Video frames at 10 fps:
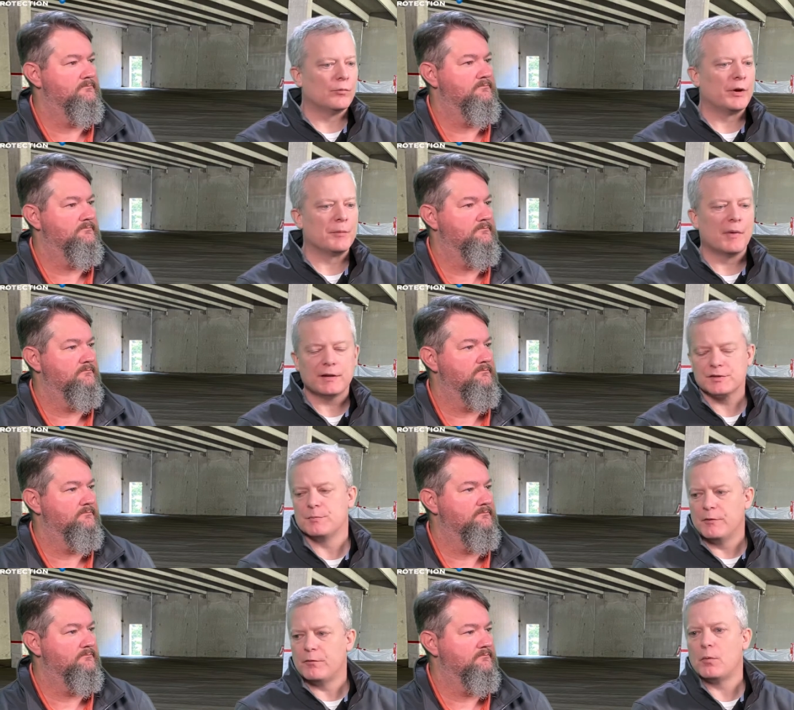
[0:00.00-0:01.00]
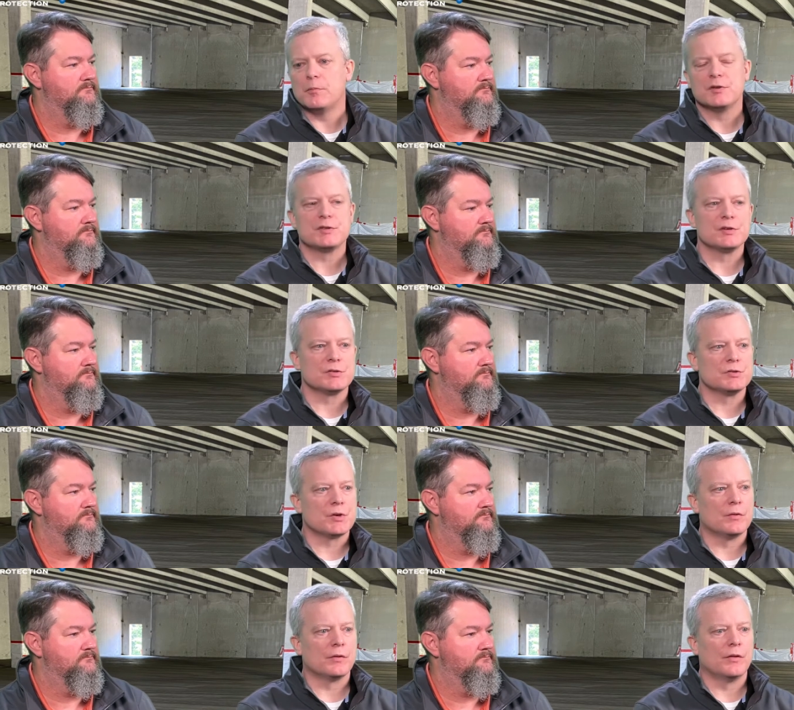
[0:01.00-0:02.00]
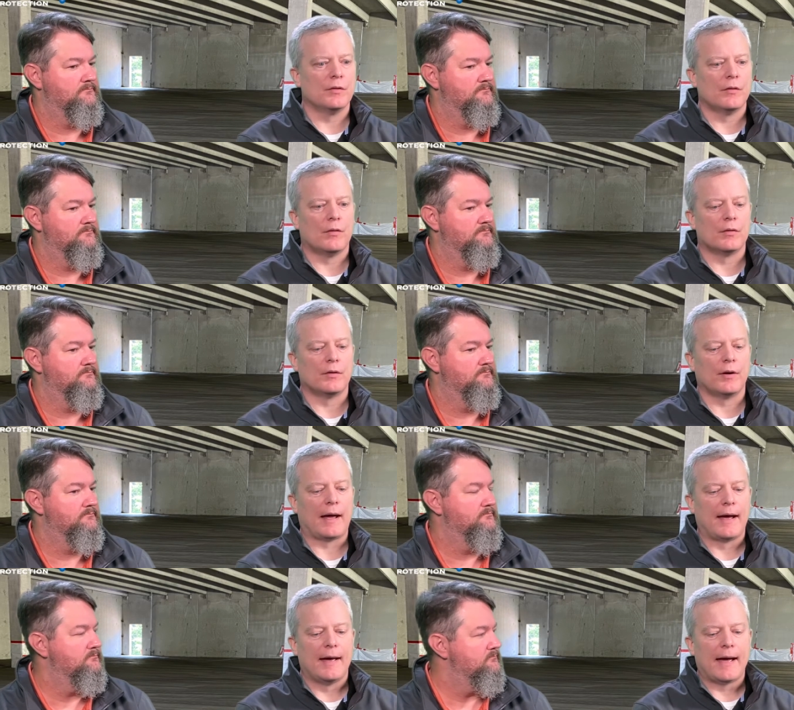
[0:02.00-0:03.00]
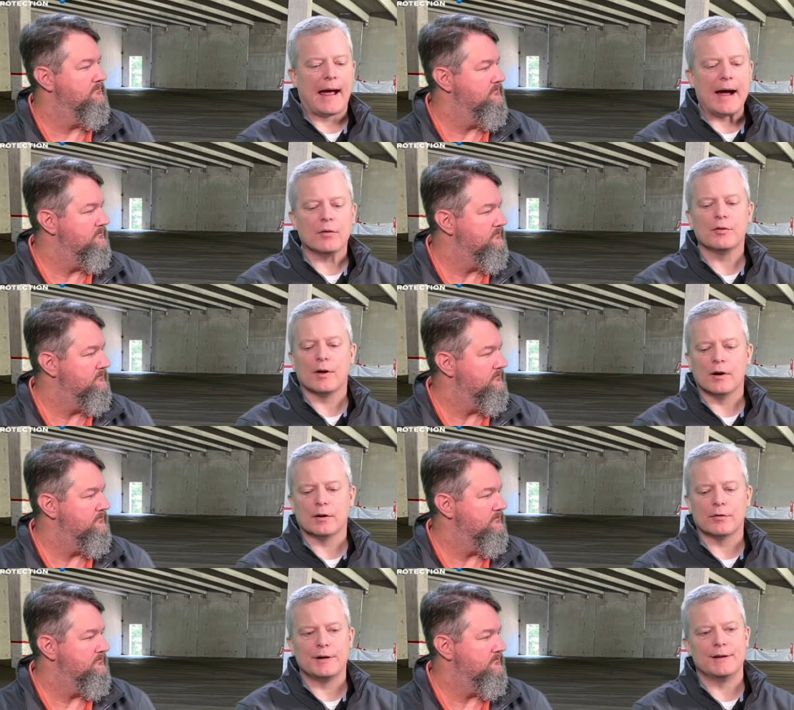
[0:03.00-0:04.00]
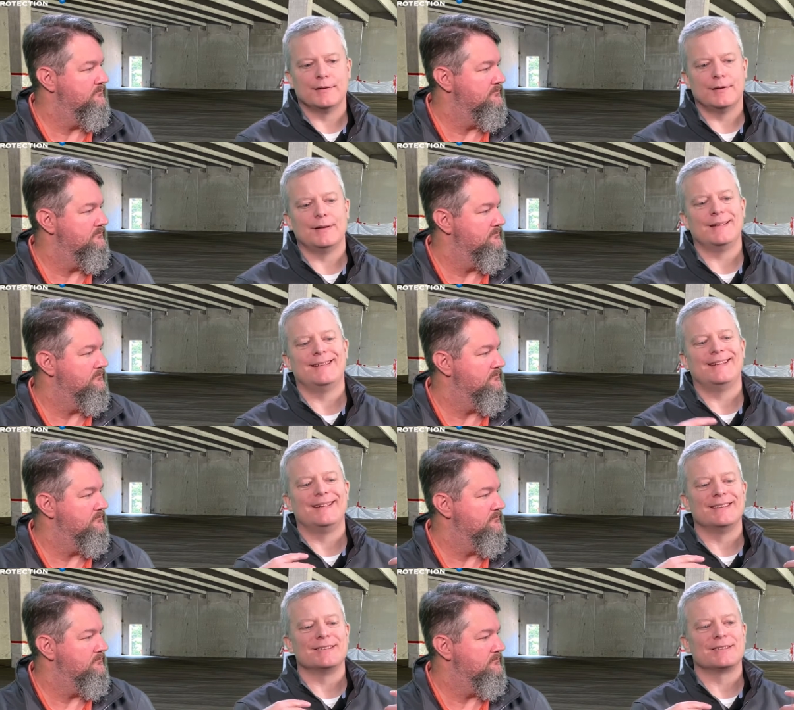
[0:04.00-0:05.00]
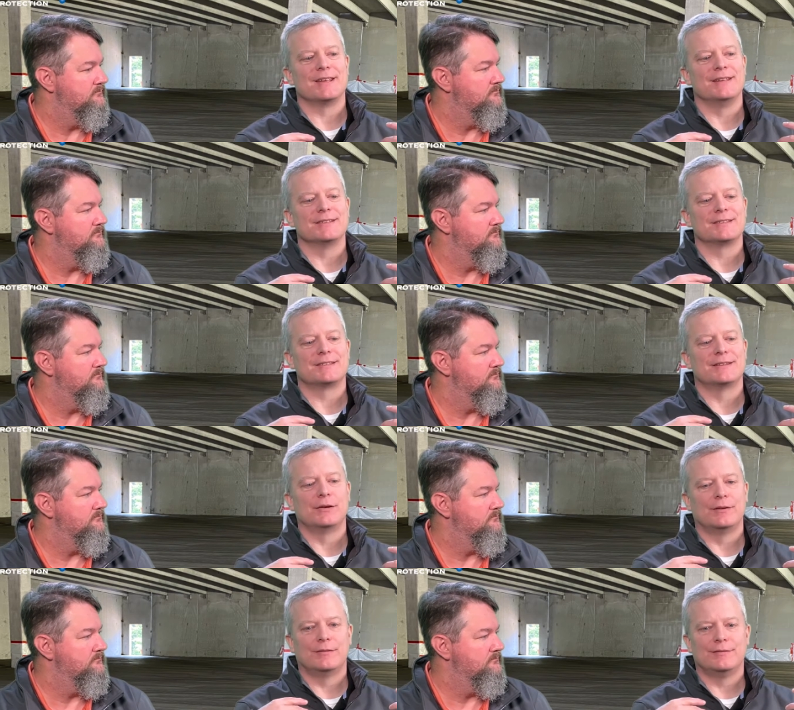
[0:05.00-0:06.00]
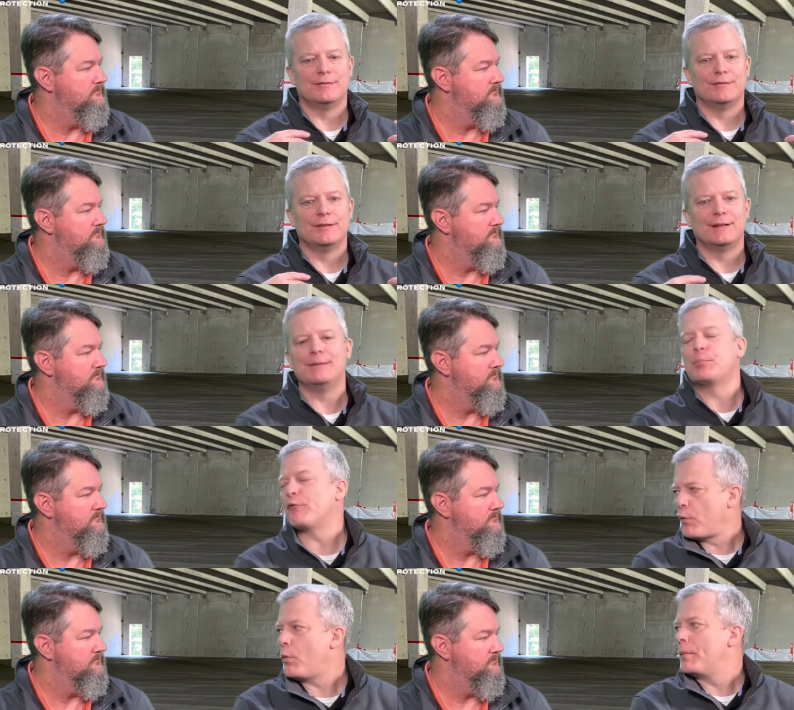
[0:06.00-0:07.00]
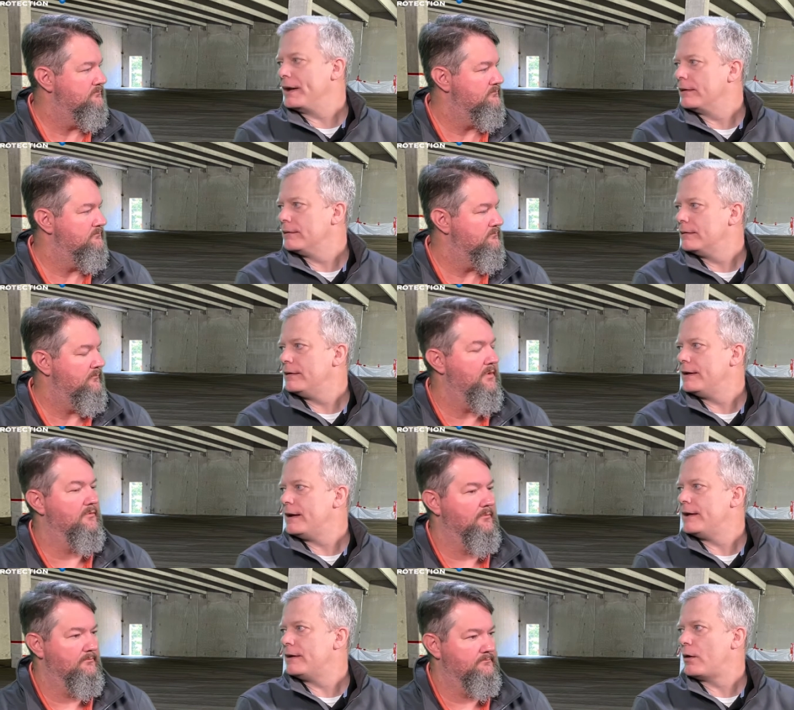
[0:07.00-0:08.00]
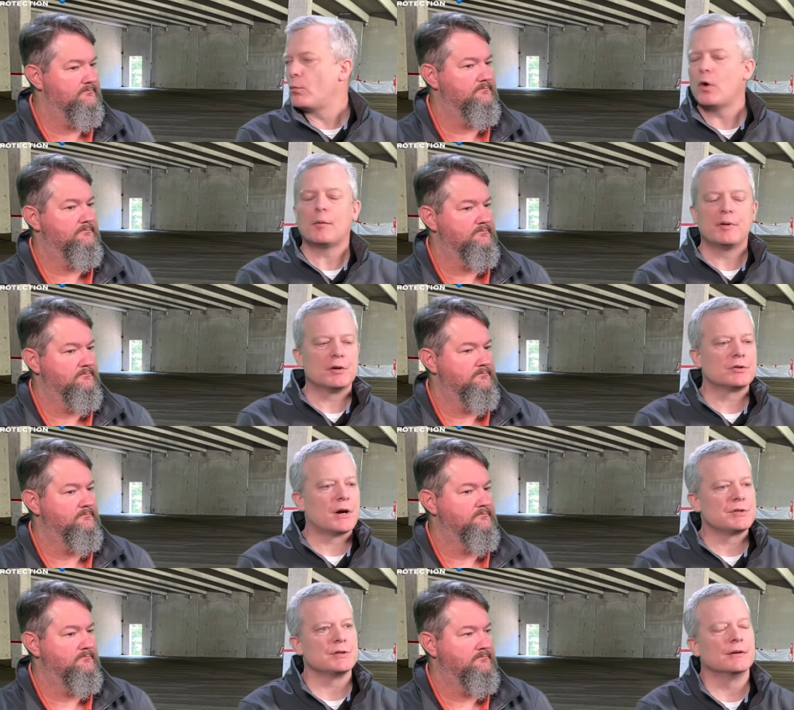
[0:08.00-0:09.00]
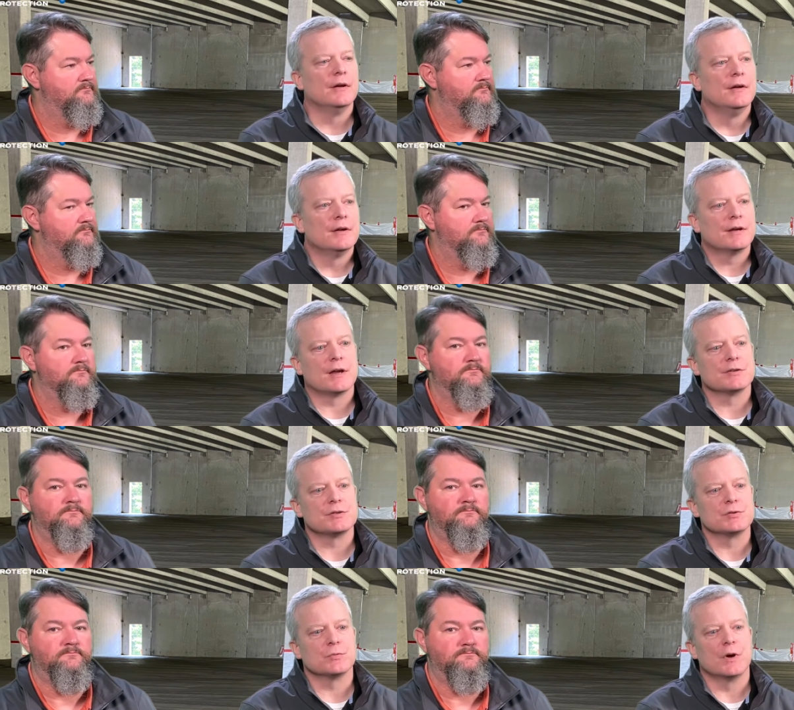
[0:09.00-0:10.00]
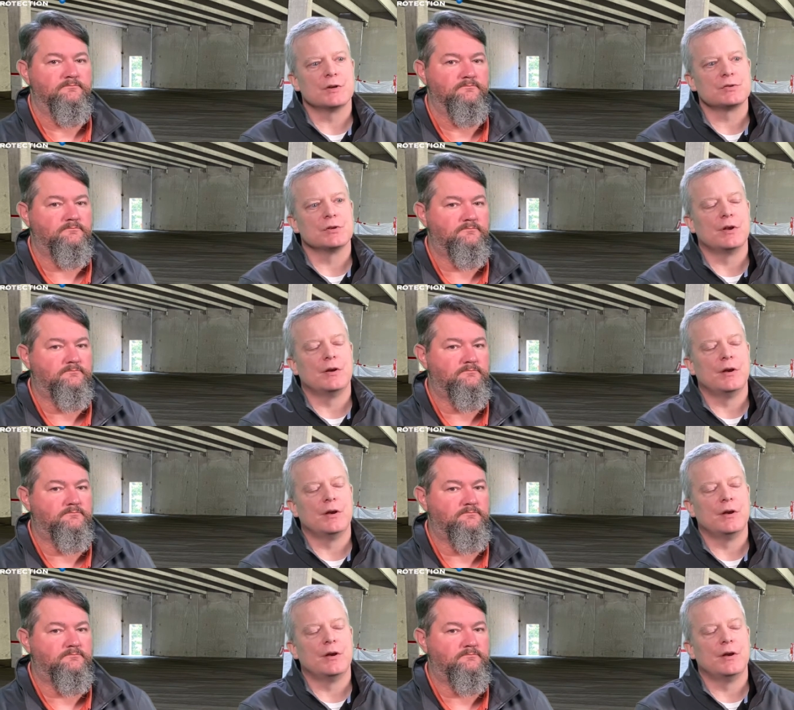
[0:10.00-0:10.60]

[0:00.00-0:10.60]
Speaker 1: we can make some informed decisions on on how the concrete is is performing in, a water penetration kind of situation and,